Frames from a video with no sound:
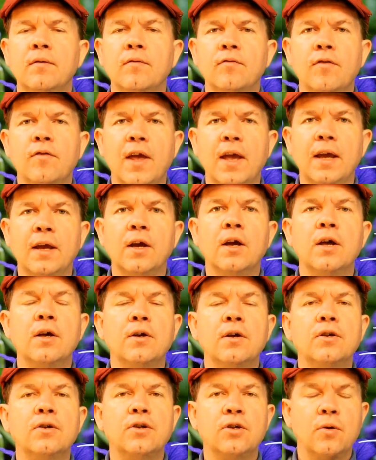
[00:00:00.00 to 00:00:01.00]

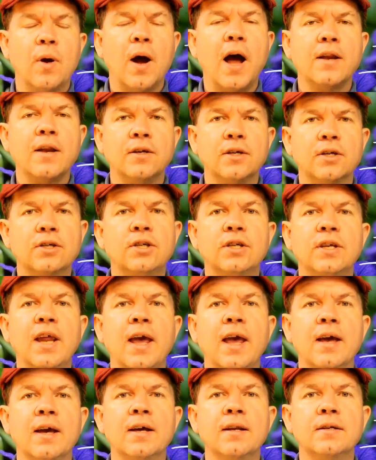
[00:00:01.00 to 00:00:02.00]
thing to
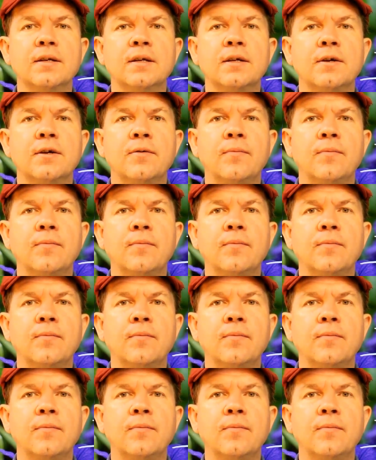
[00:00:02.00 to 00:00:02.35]
understand,